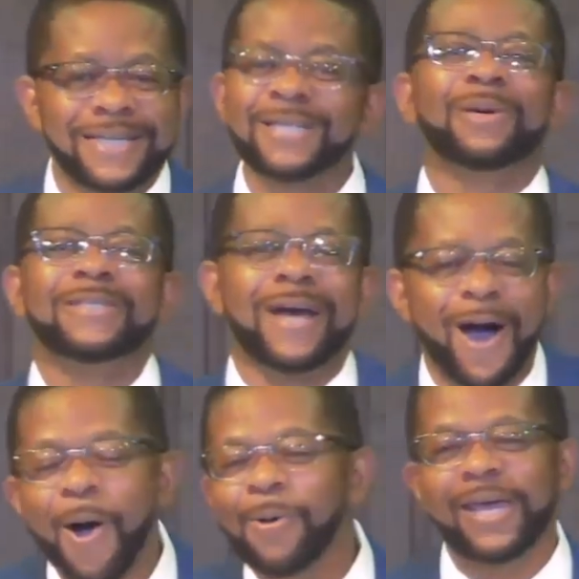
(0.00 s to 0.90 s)
this was a
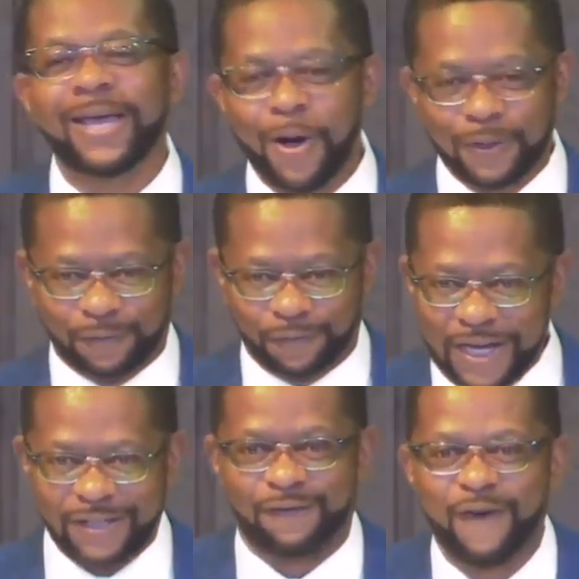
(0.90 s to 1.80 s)
Holy Ghost
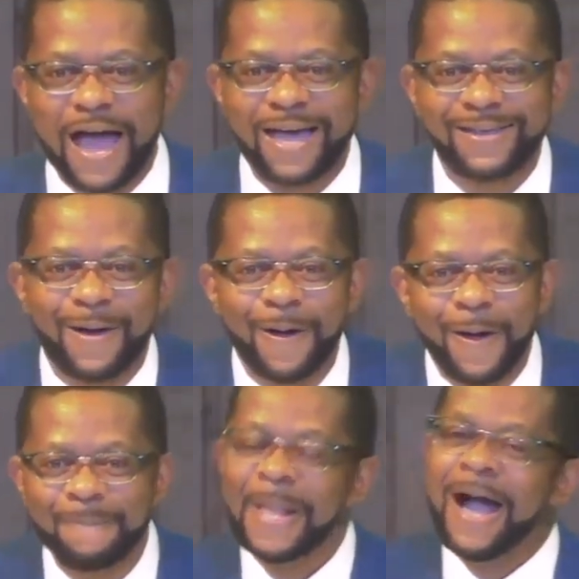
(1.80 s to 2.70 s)
fish fry,
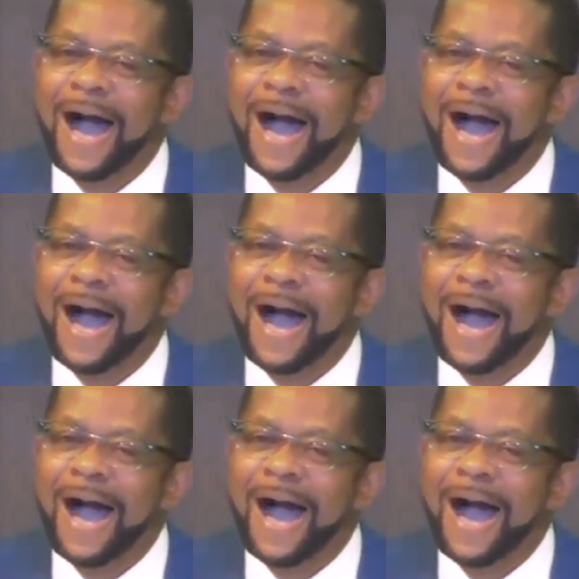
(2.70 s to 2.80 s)
y'all.